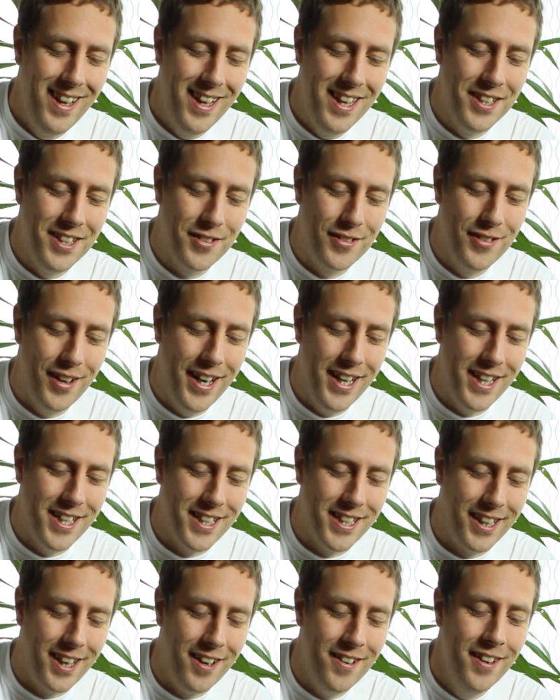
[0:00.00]
It's ready
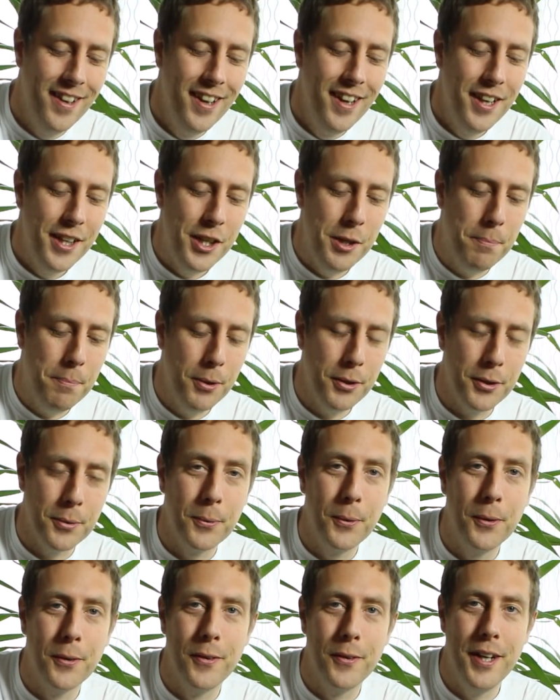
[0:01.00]
to go. You put the
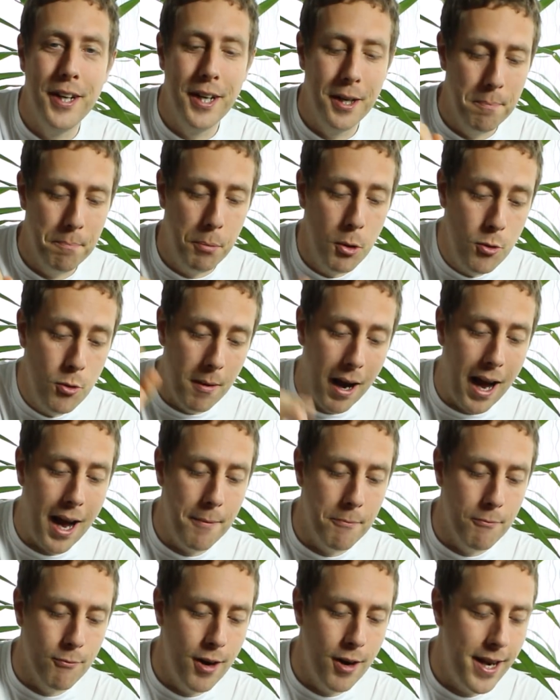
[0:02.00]
water in and boom,
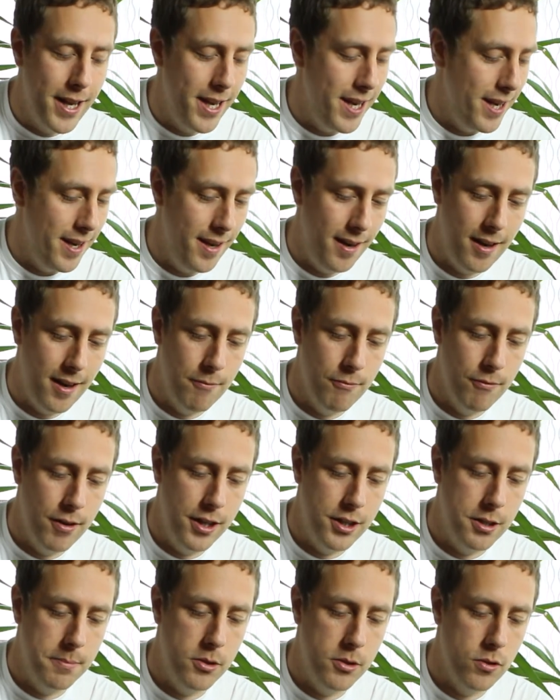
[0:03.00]
I'm ready. I'm
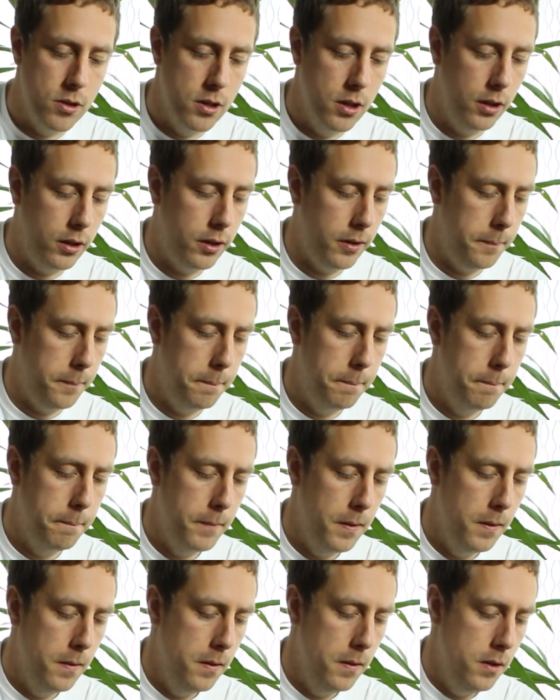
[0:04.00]
ready to be drunk.
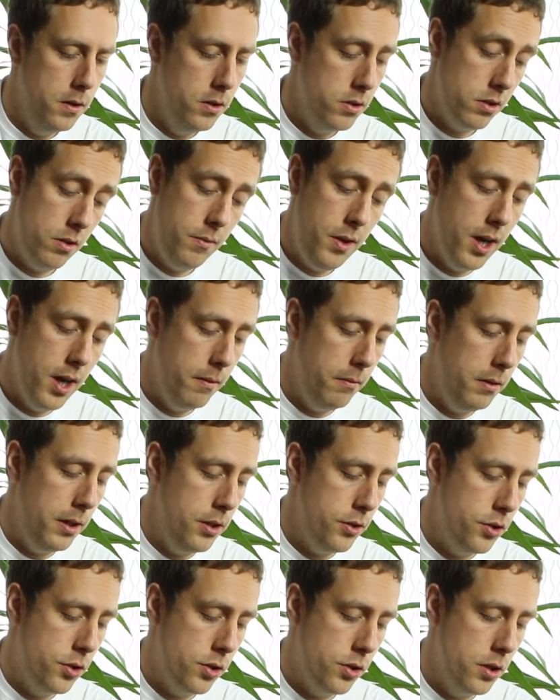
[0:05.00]
So yeah,
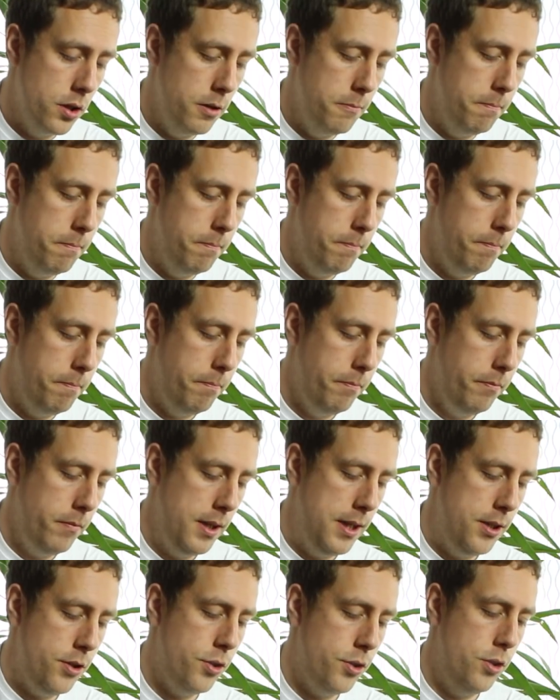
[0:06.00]
let's
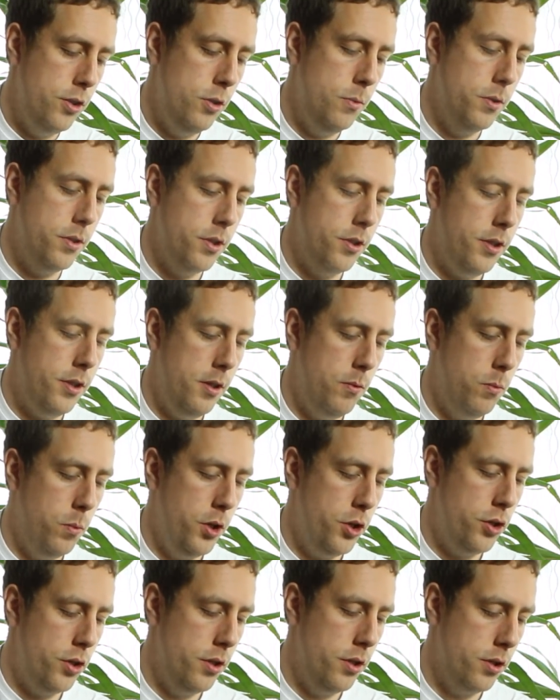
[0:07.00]
do as the tea
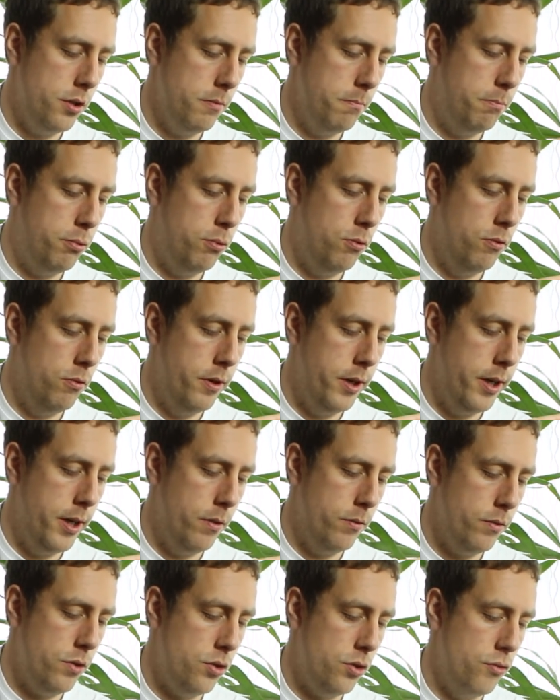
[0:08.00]
wishes and pour it
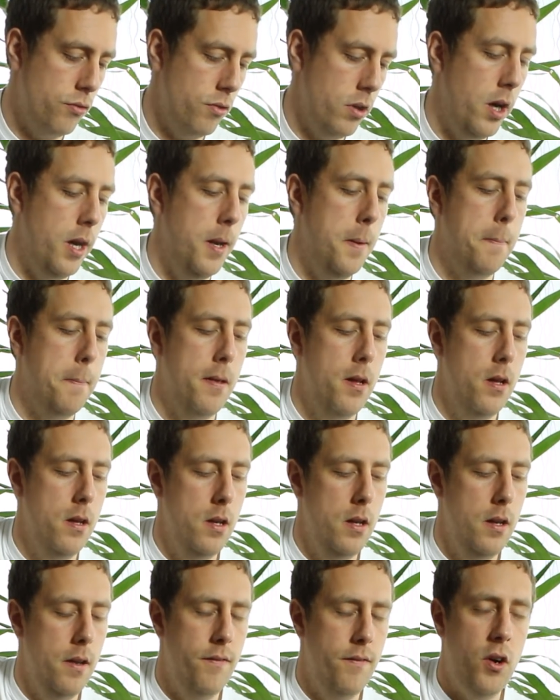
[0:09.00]
out straight.
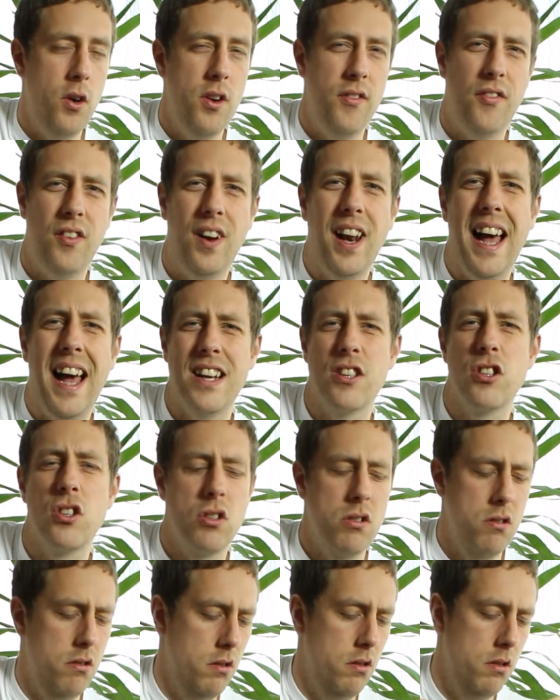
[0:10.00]
Very
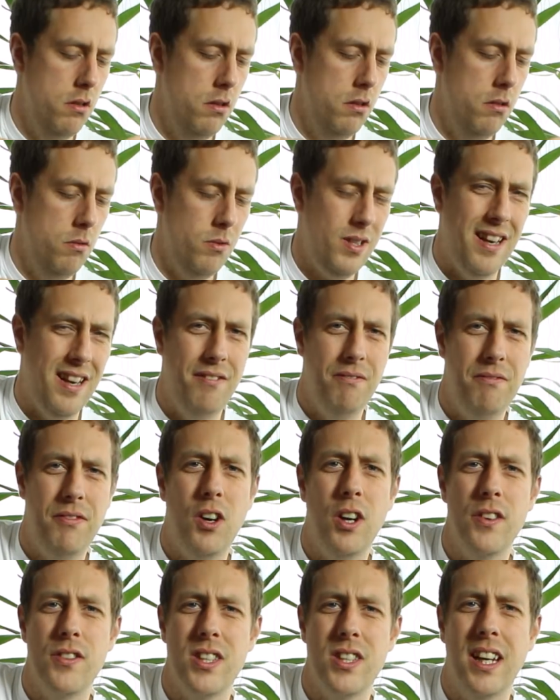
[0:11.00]
flash. What's that,
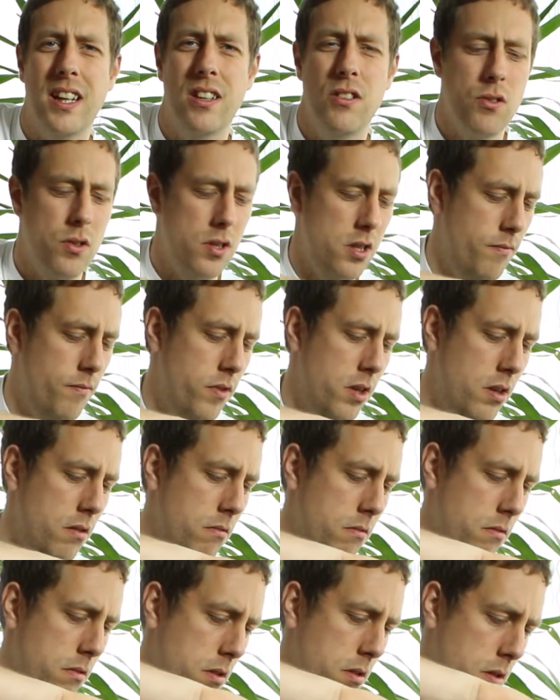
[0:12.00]
5 seconds or something?
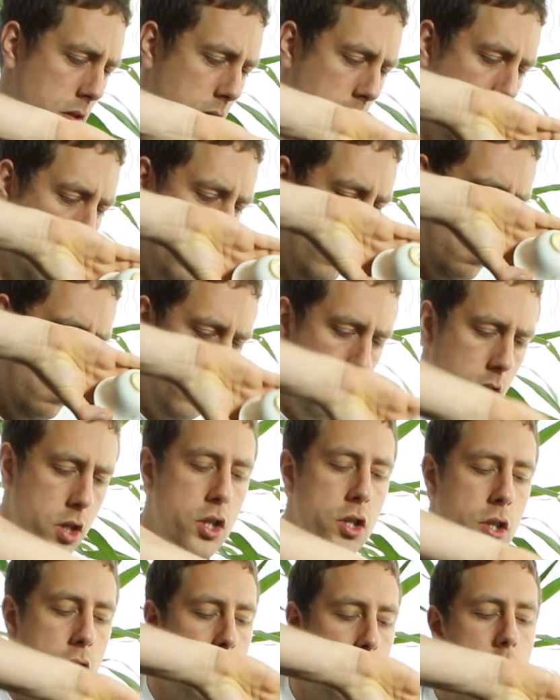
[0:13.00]

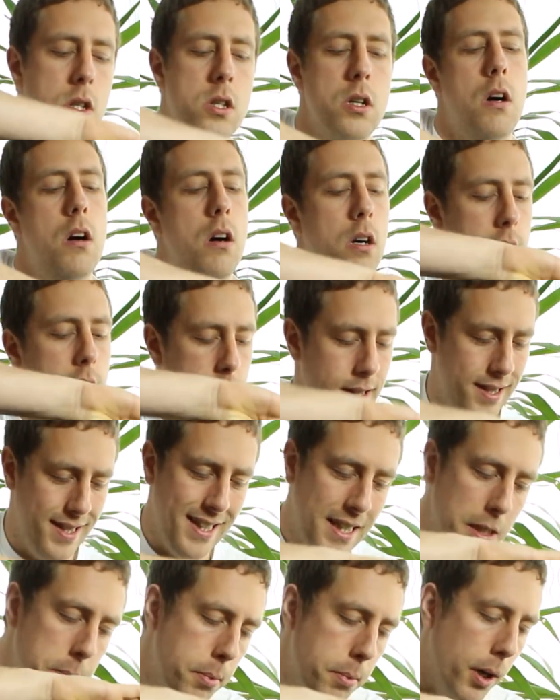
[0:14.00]
Darker,
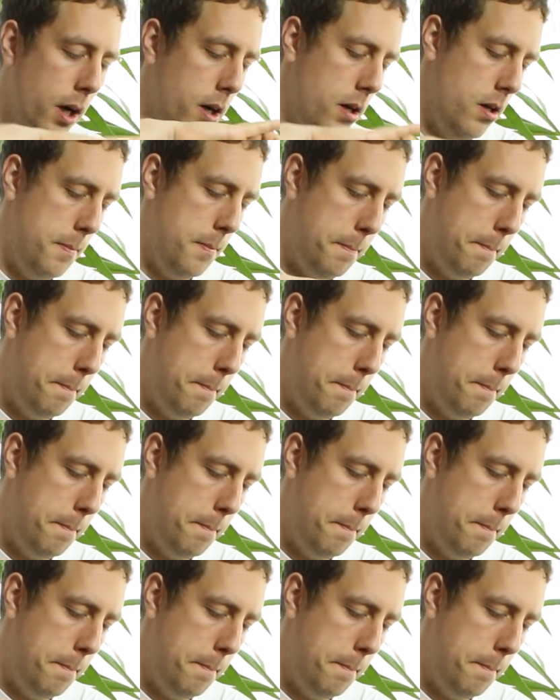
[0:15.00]
deeper.